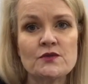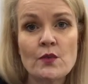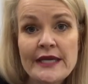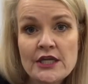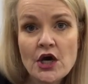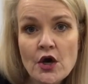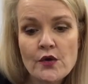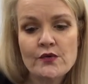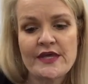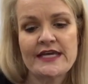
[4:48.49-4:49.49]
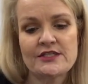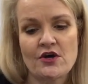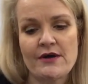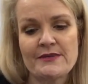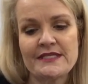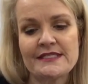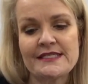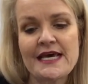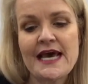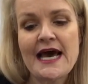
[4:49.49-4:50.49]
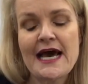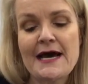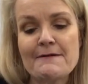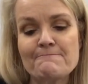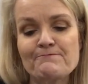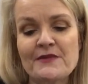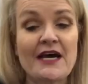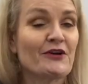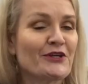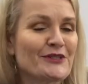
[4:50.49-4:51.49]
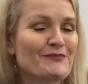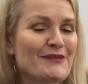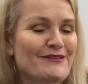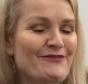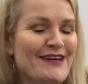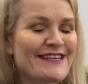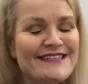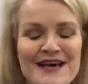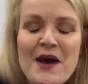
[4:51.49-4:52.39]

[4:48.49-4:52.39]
We know that diamonds are a girl's best friend,